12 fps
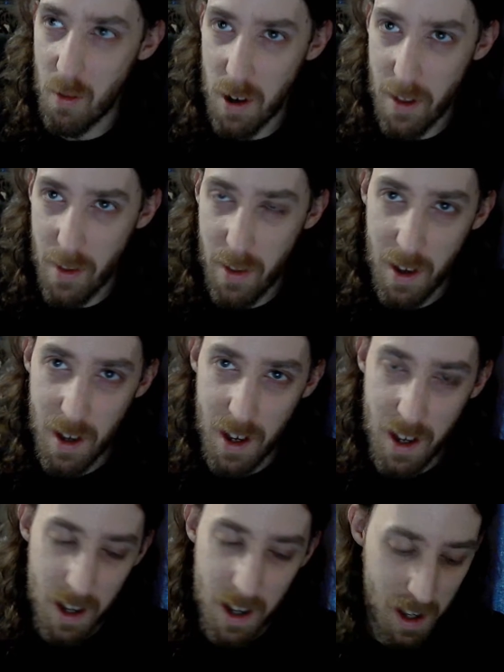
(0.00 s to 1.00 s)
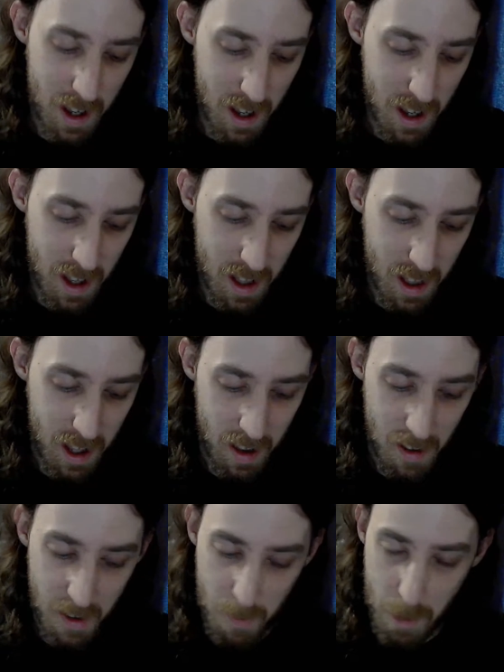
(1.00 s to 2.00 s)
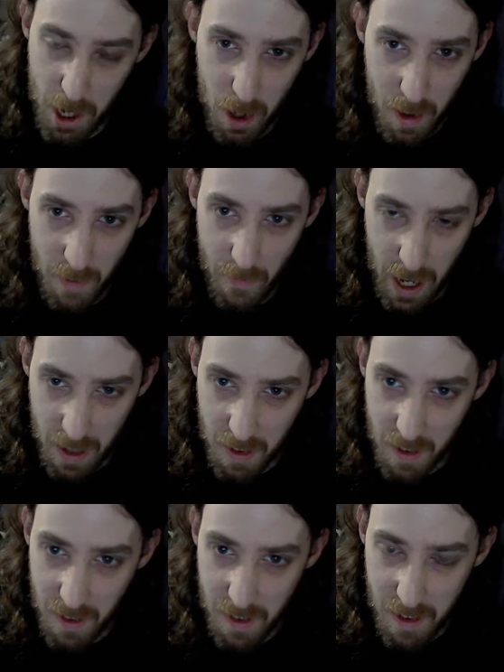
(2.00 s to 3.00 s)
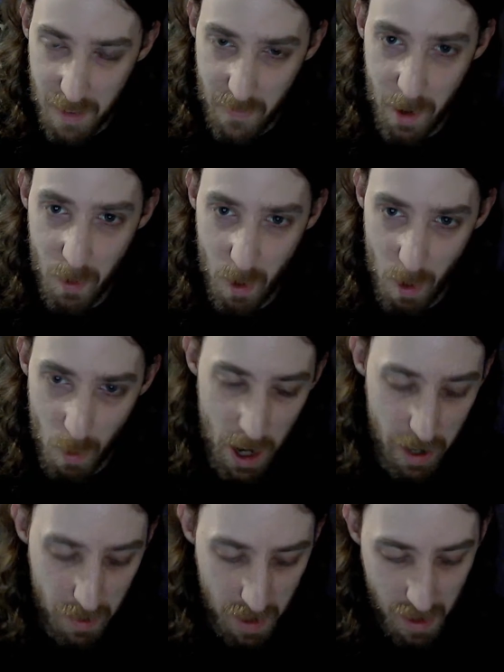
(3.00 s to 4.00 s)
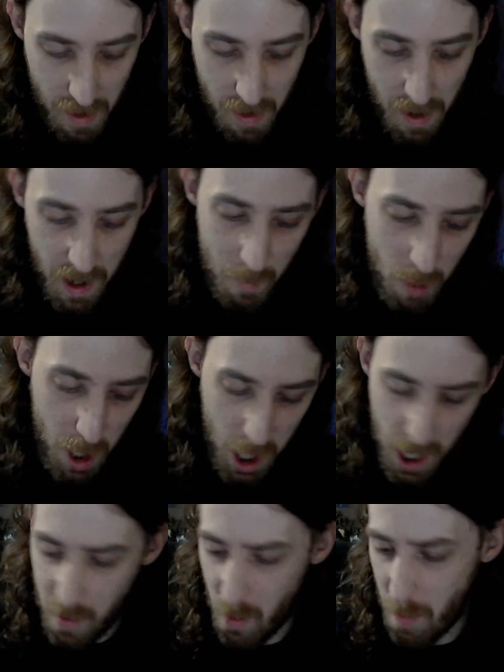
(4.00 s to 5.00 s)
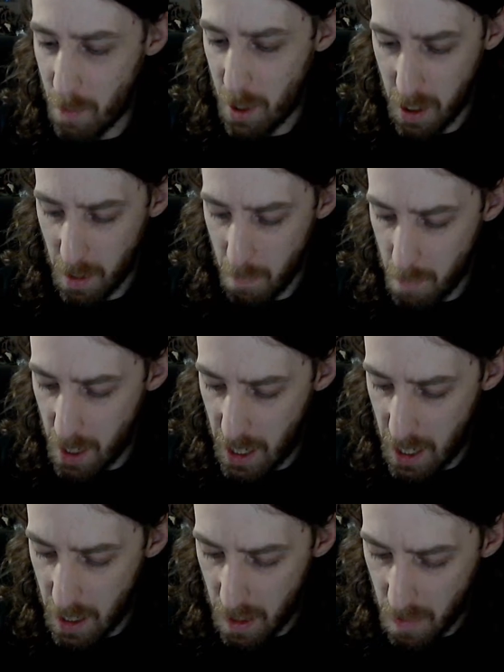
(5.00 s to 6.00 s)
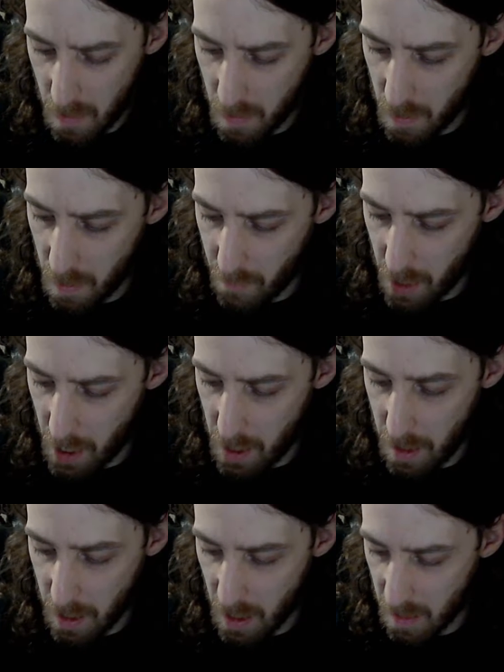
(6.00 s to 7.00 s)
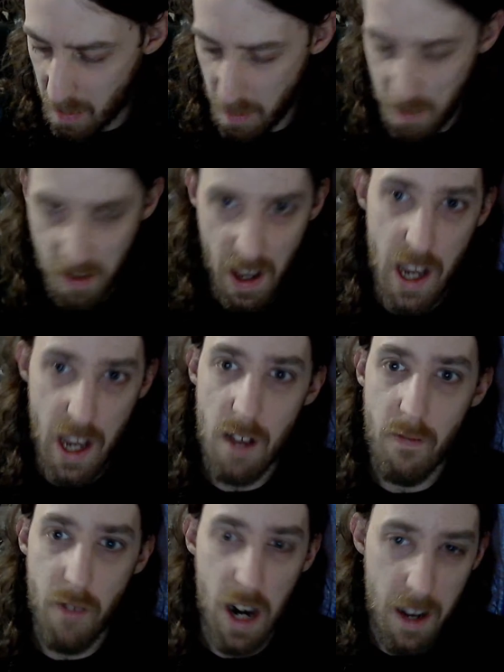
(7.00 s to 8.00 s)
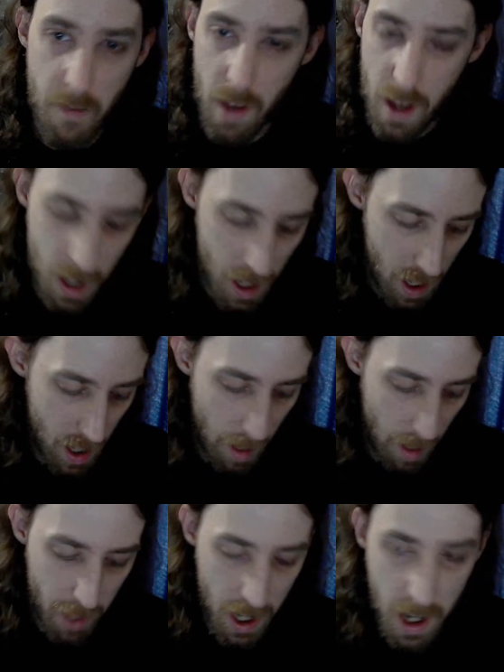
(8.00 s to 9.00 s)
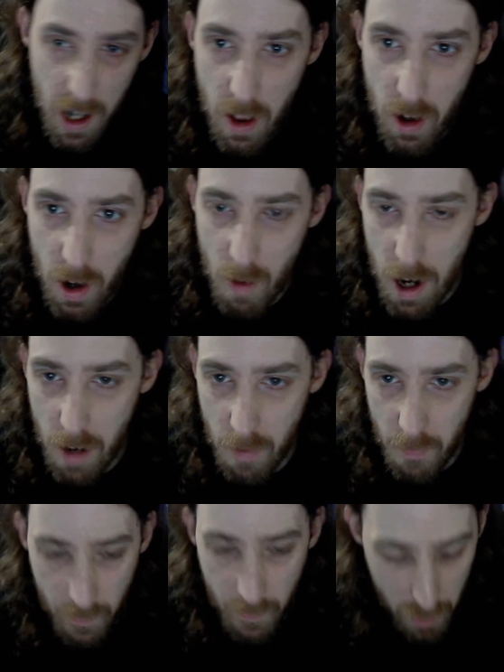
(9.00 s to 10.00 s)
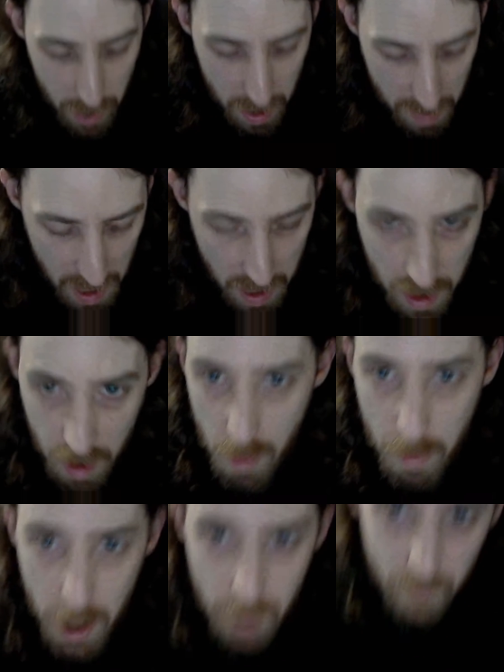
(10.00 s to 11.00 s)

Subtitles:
with like the special effects and stuff that were around at the time, which had to have been like mid-80s. If I had to guess, I'd say 85. I'm not going to look around for the date though, but